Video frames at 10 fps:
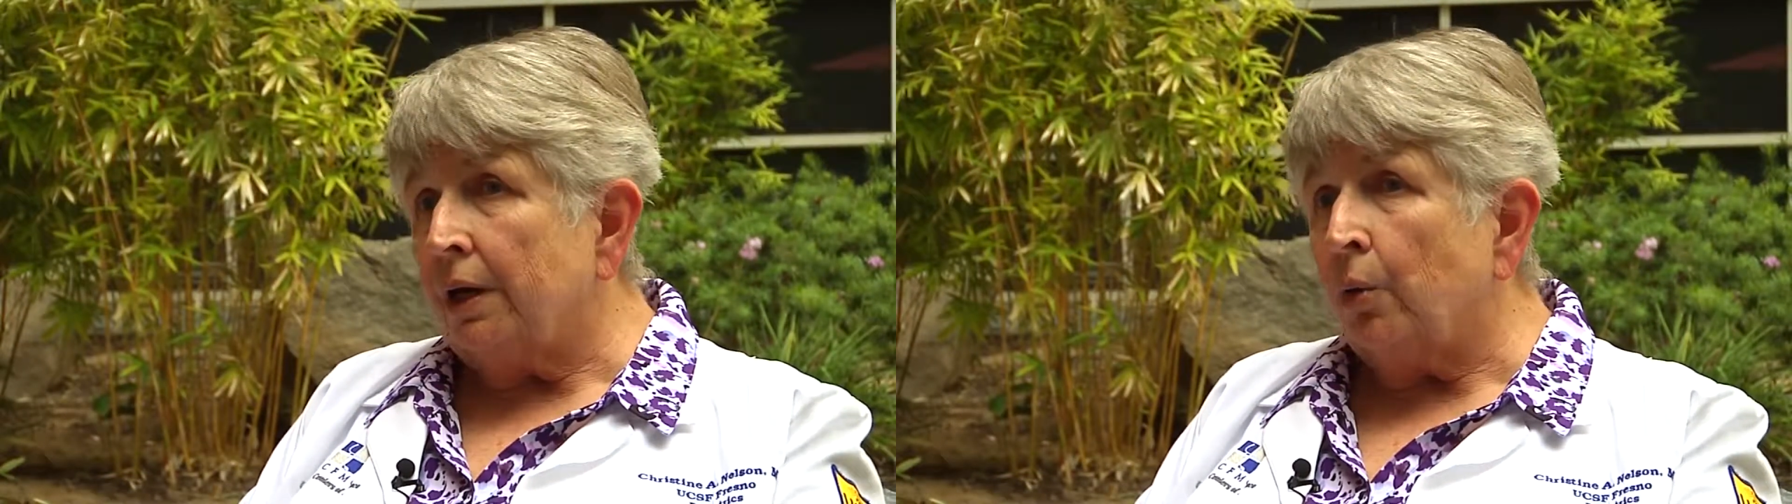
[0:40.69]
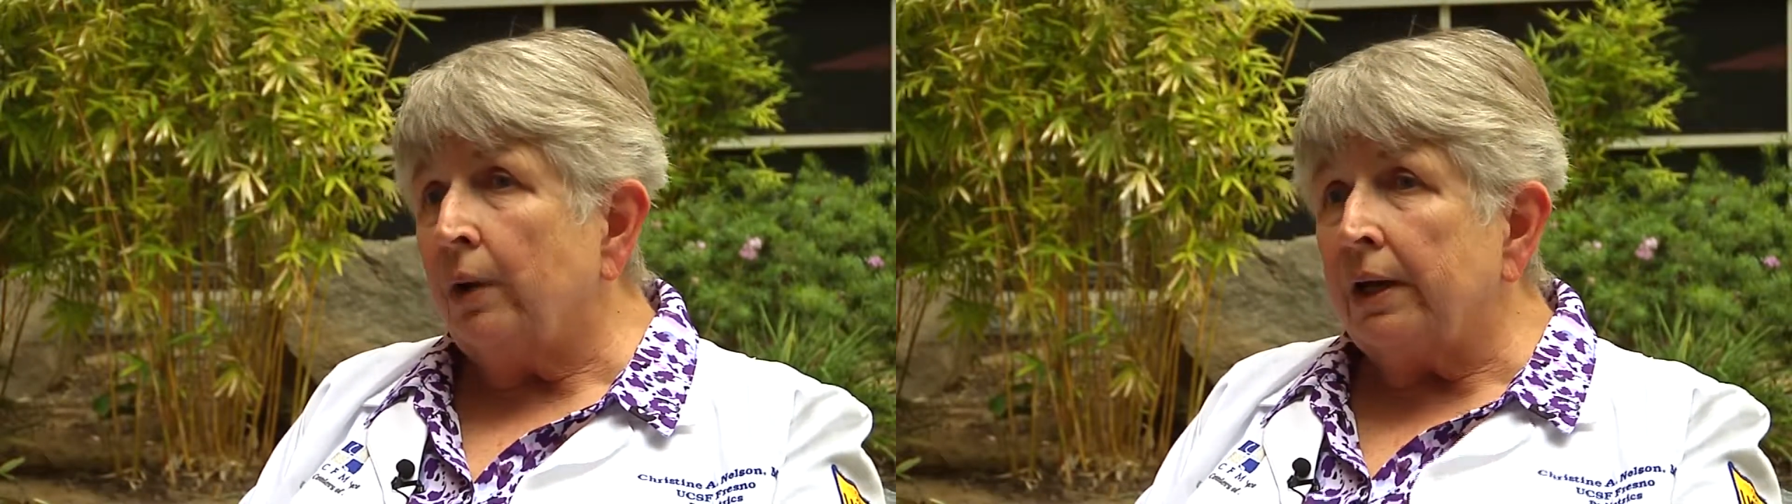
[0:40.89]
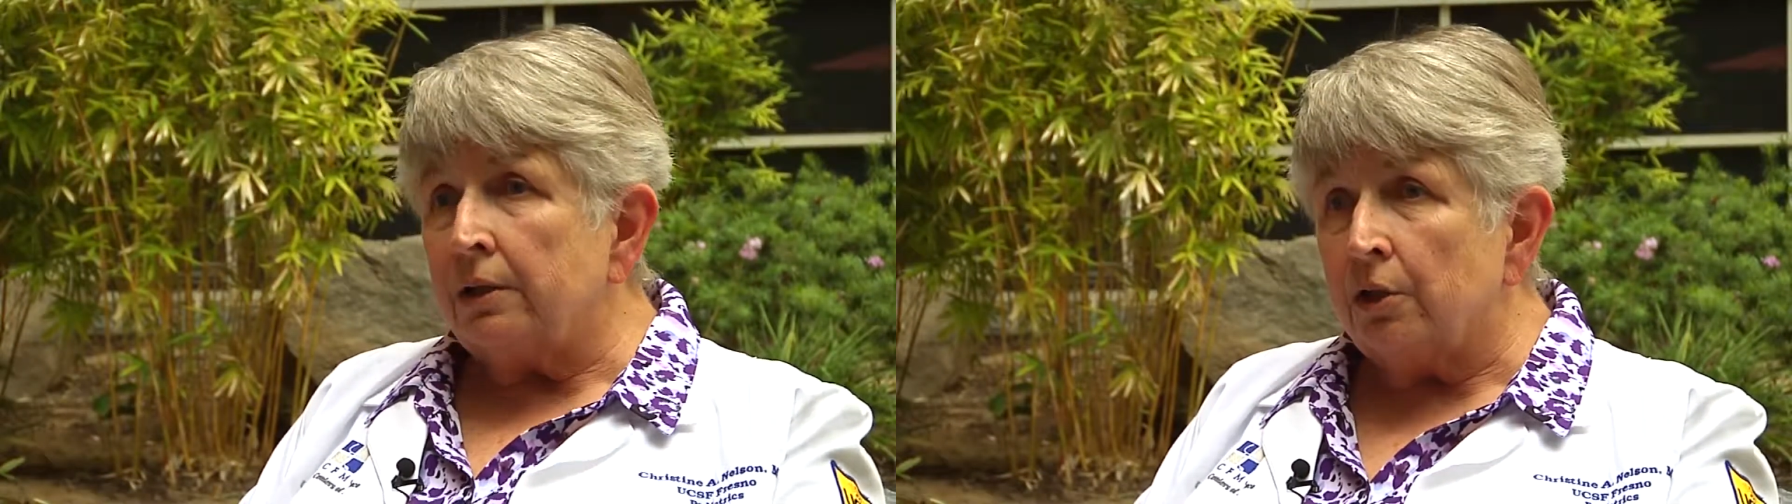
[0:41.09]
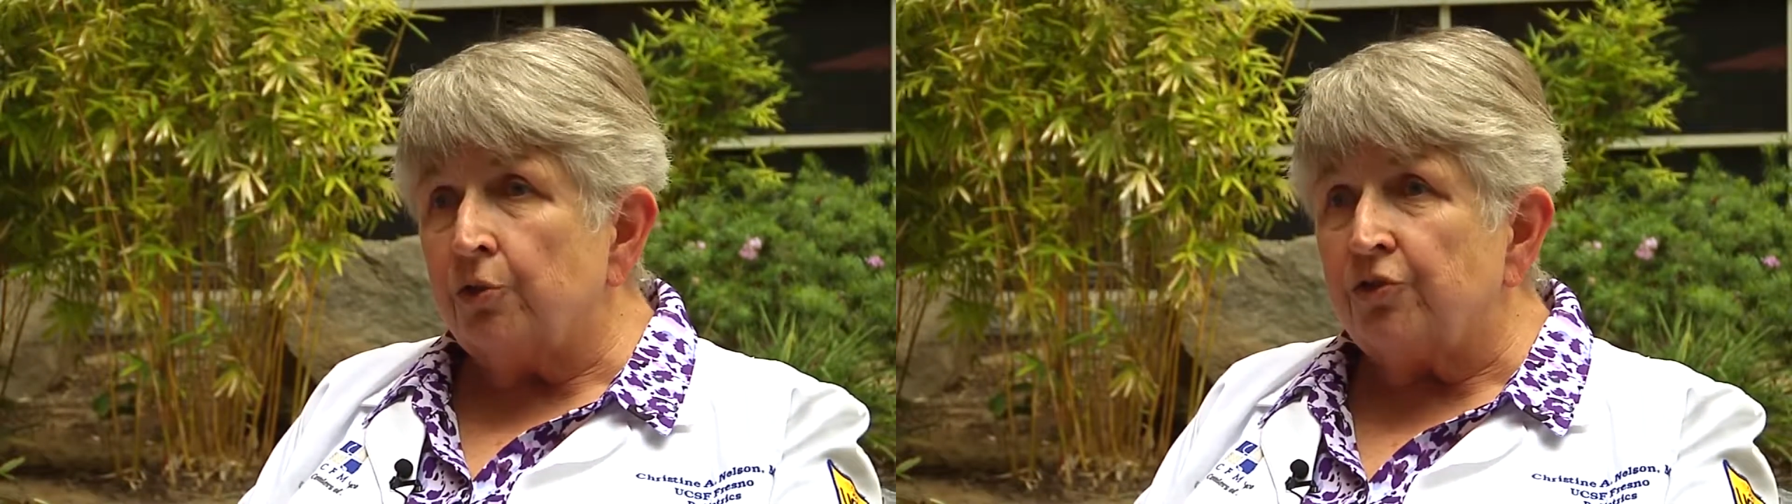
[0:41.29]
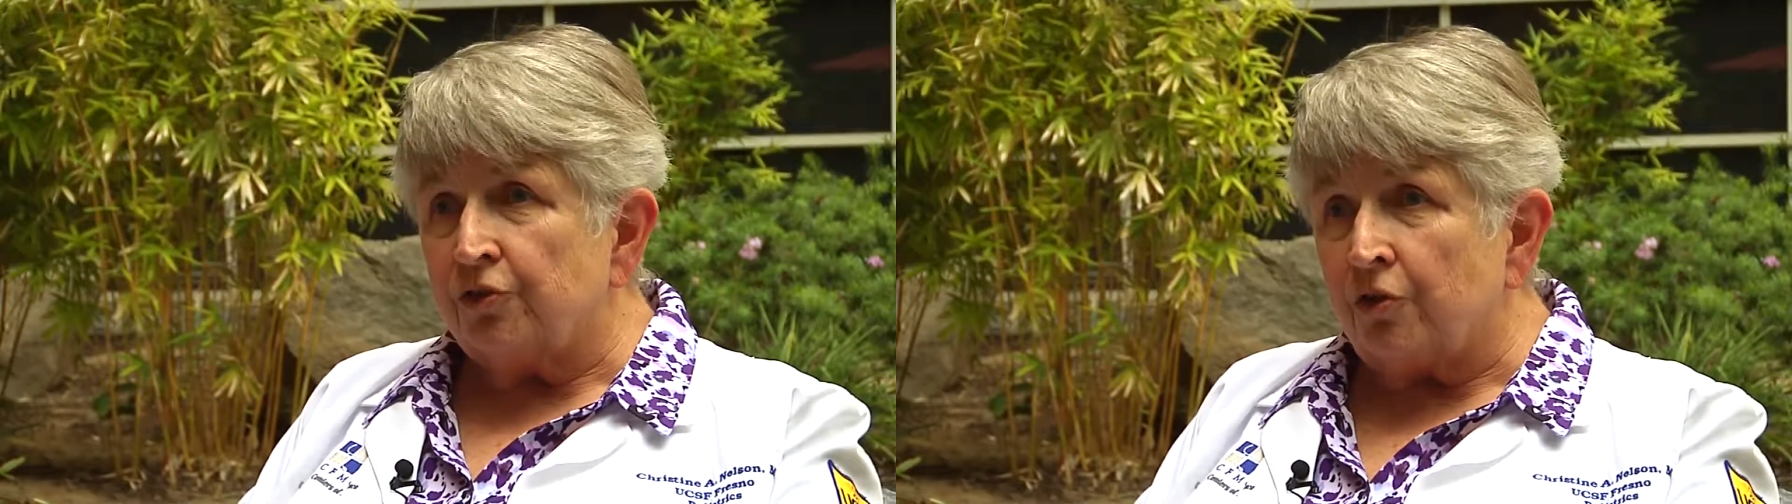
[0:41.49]
airway
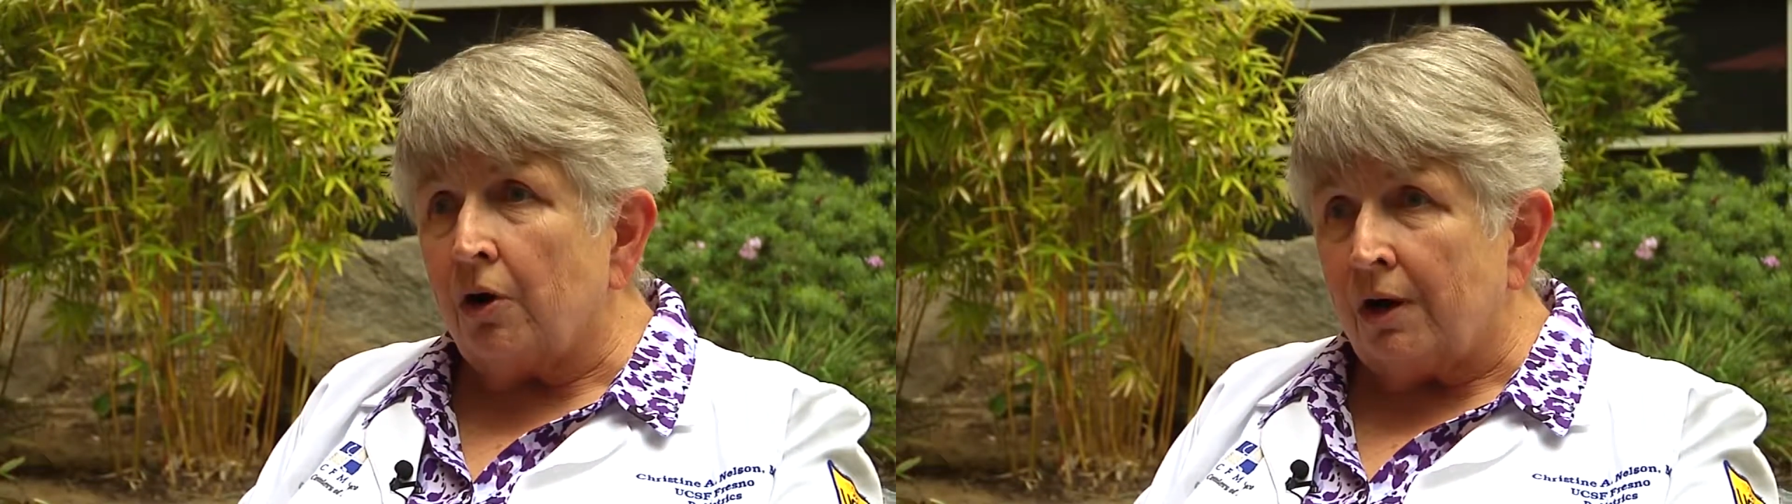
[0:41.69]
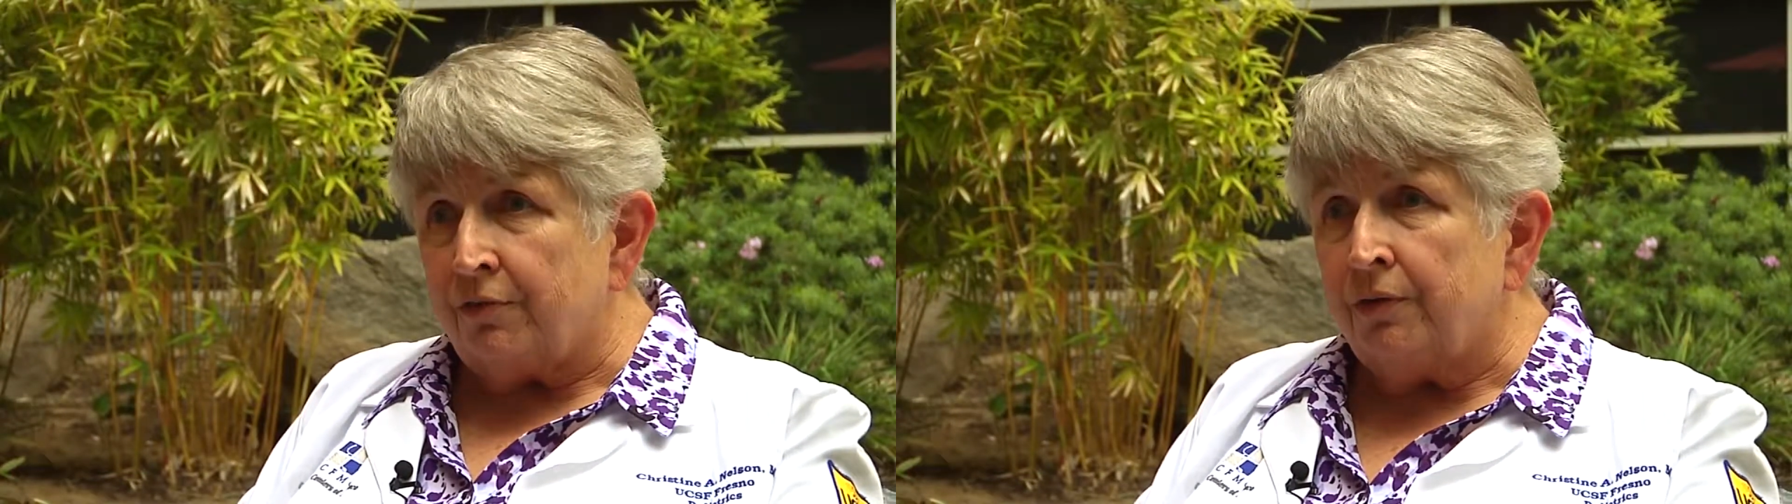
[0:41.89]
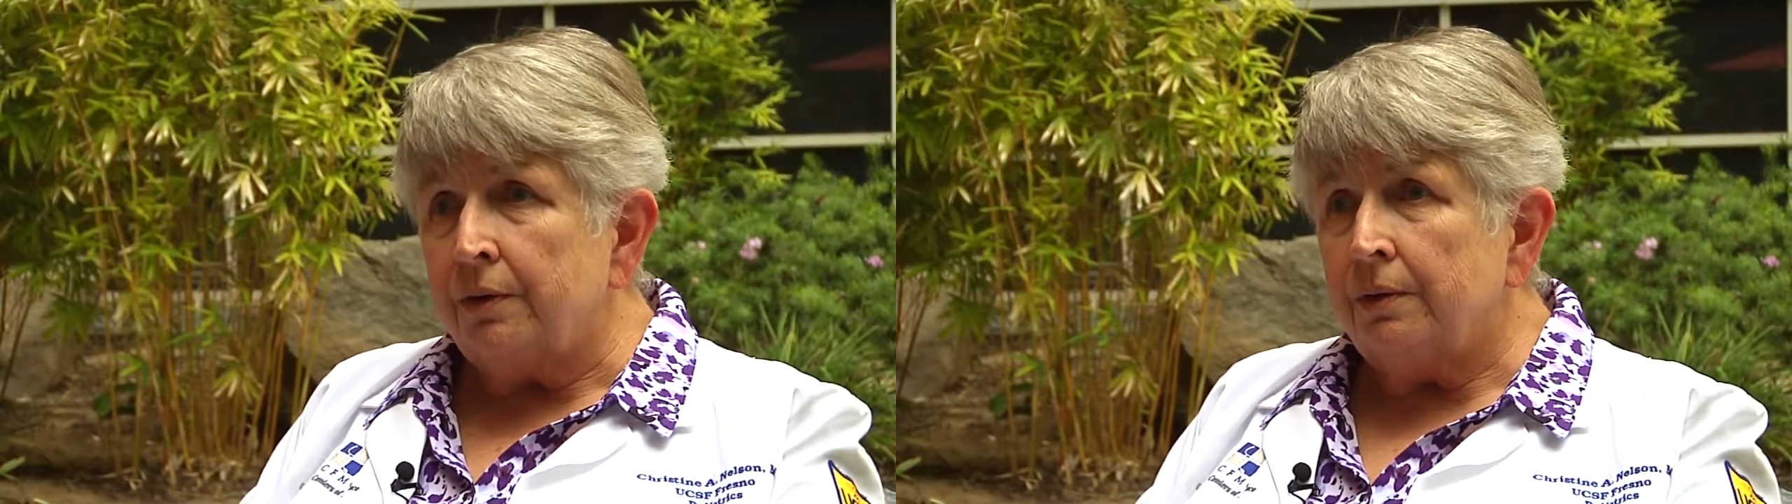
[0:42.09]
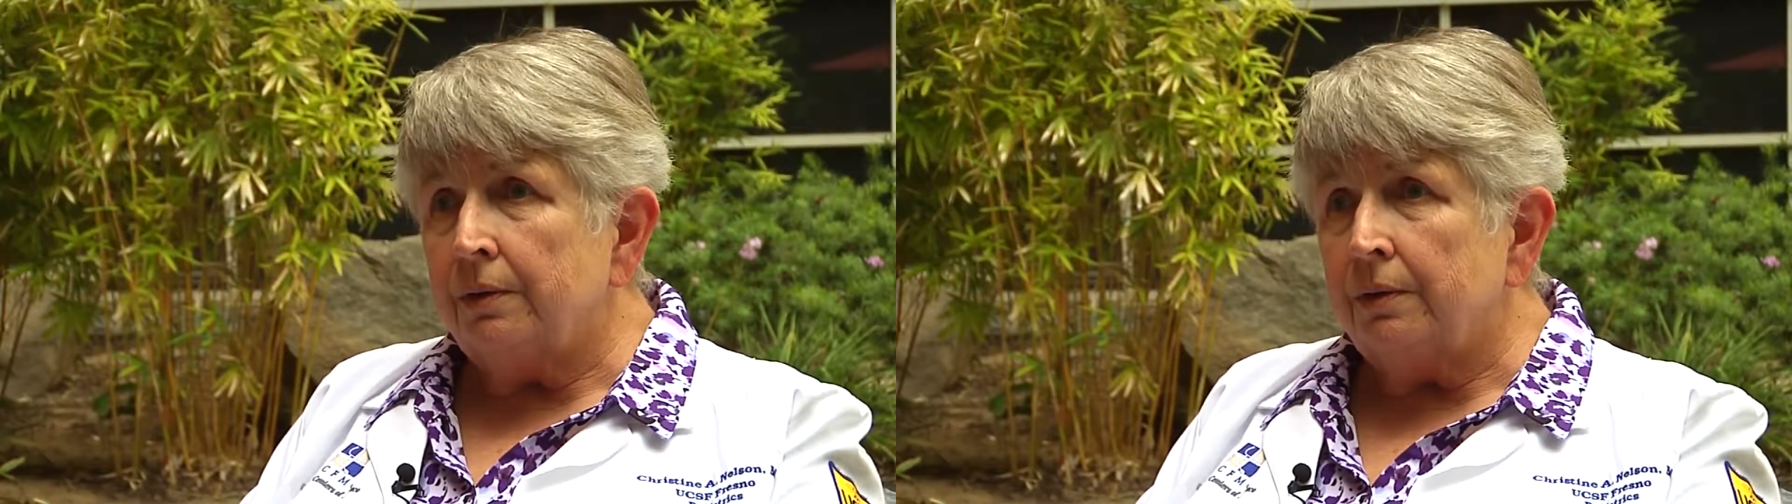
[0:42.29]
closes off